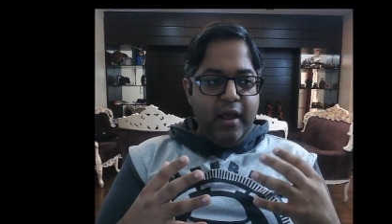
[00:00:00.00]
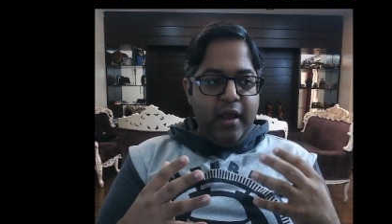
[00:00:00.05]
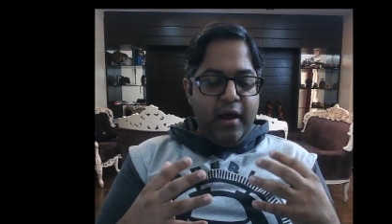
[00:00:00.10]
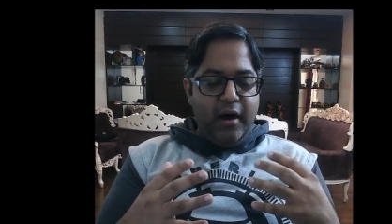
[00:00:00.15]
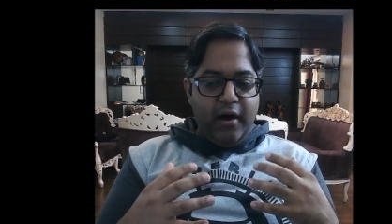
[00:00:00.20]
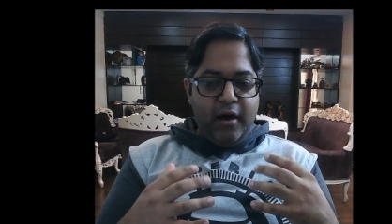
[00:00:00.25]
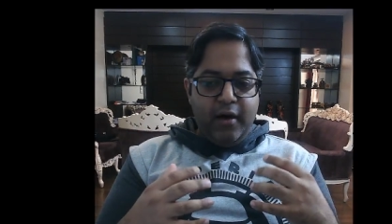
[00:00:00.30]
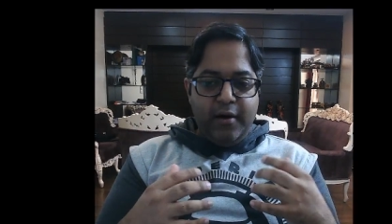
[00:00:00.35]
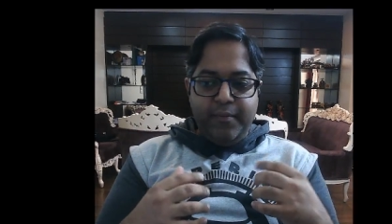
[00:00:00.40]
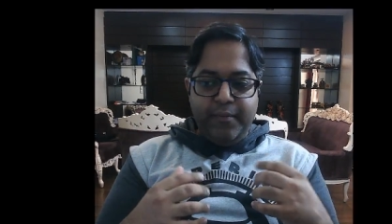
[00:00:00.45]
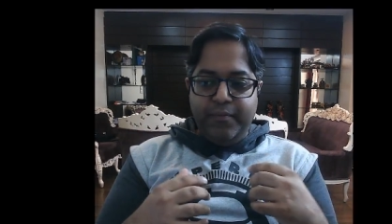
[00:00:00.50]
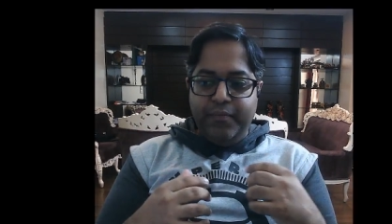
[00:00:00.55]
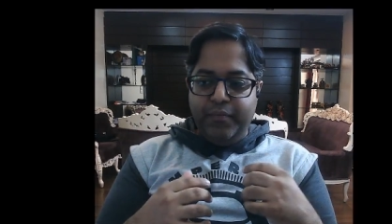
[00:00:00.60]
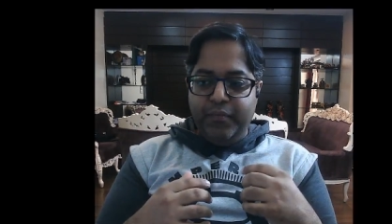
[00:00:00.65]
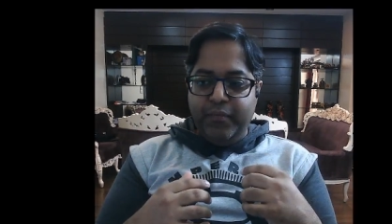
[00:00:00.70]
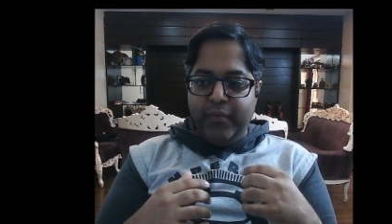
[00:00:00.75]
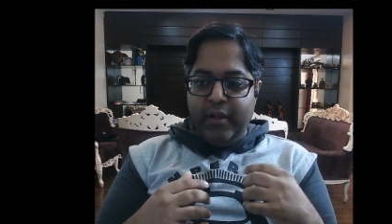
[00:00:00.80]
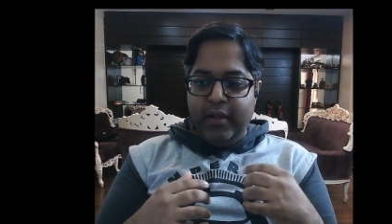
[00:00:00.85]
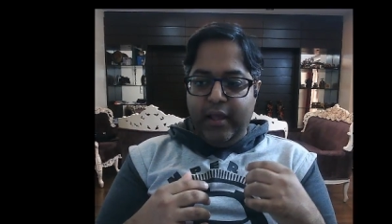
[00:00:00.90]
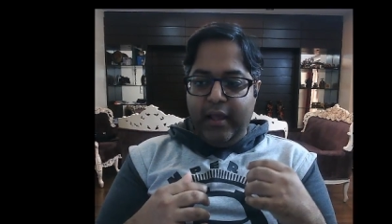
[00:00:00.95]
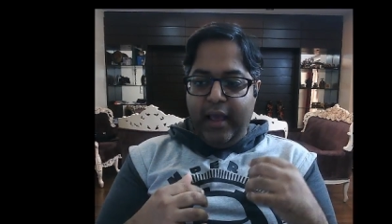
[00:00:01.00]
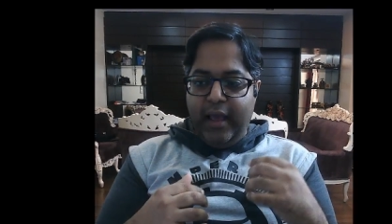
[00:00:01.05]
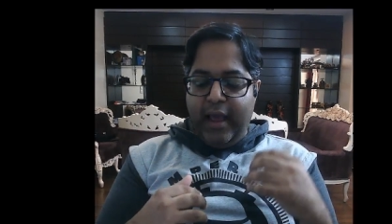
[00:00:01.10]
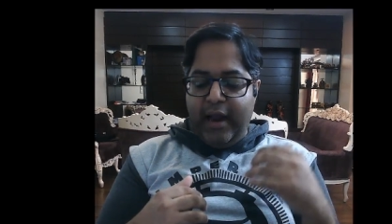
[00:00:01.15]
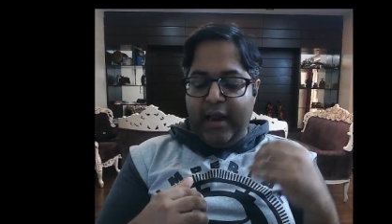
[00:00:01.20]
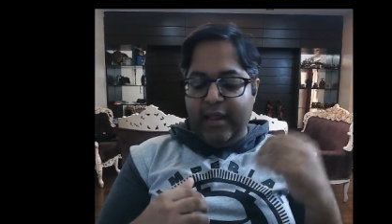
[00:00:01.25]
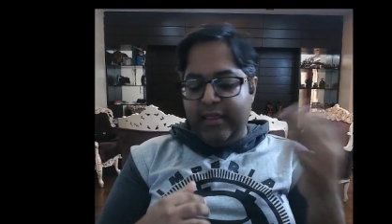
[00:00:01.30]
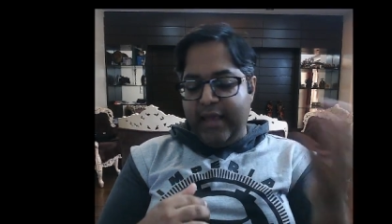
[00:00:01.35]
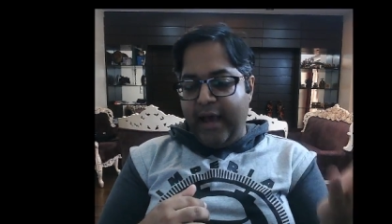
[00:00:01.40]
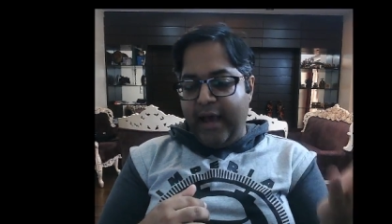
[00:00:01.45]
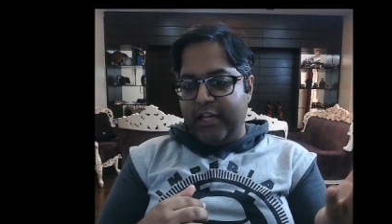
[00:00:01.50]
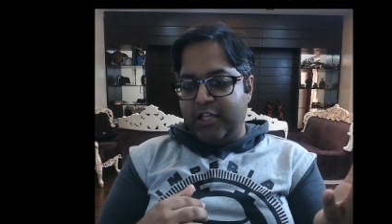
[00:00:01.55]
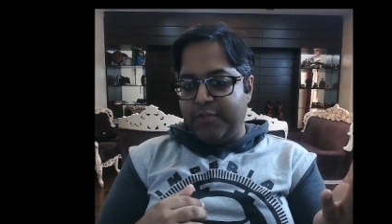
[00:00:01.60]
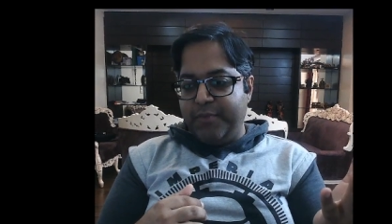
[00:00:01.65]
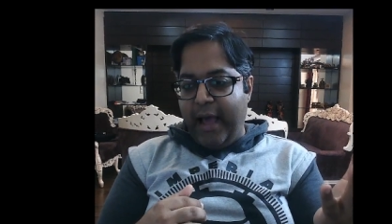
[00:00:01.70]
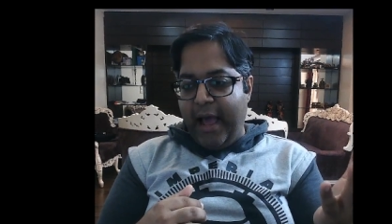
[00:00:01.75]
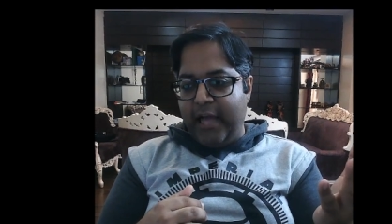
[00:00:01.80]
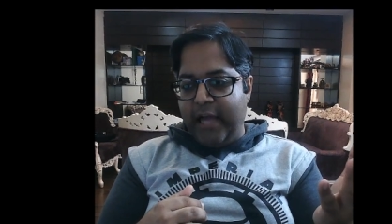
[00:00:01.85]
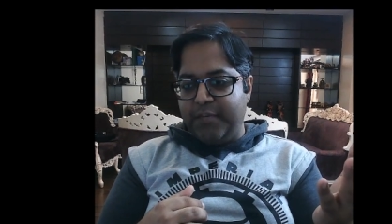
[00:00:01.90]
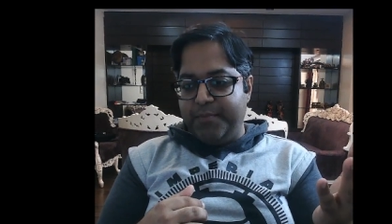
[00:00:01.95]
Um, and in that
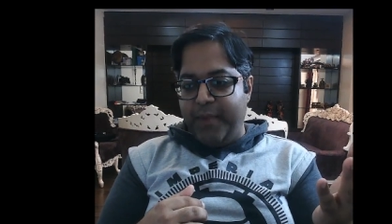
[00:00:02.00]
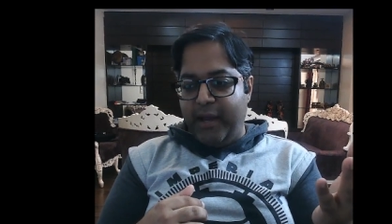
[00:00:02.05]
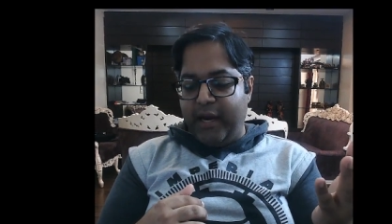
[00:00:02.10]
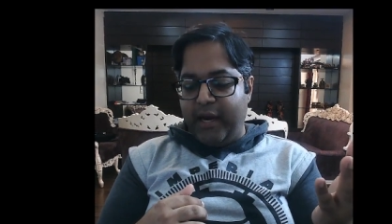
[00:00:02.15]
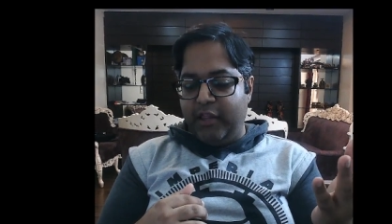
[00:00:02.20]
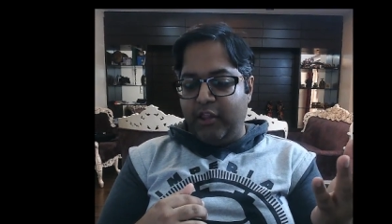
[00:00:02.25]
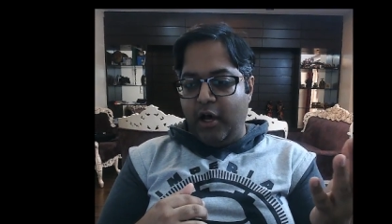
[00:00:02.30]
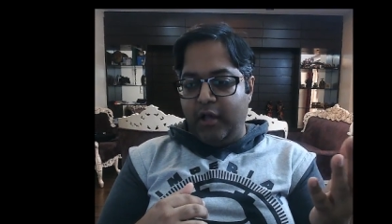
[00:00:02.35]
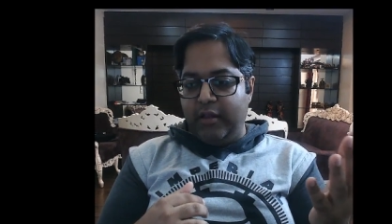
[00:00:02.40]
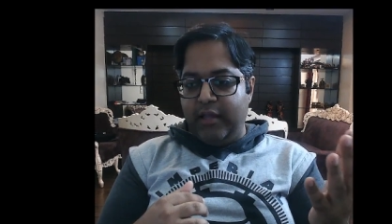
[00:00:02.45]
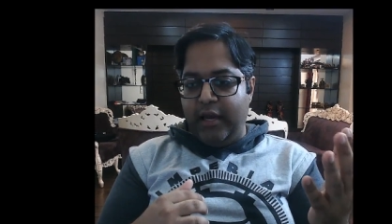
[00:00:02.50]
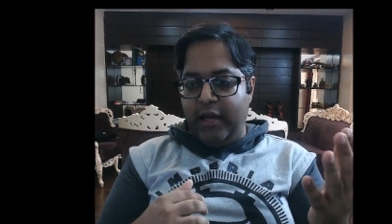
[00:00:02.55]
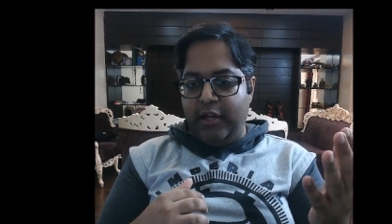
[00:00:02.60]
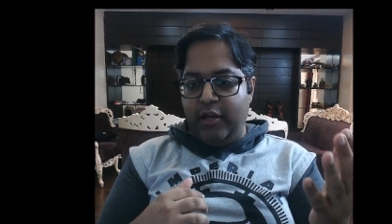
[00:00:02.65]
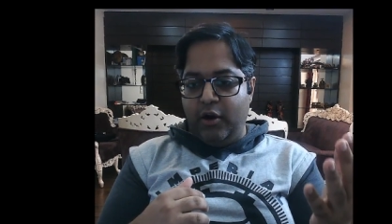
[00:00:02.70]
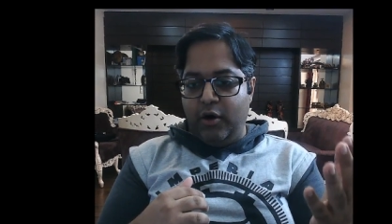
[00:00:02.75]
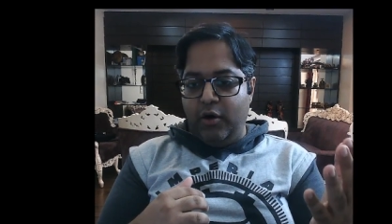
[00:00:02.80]
aspect, I thought that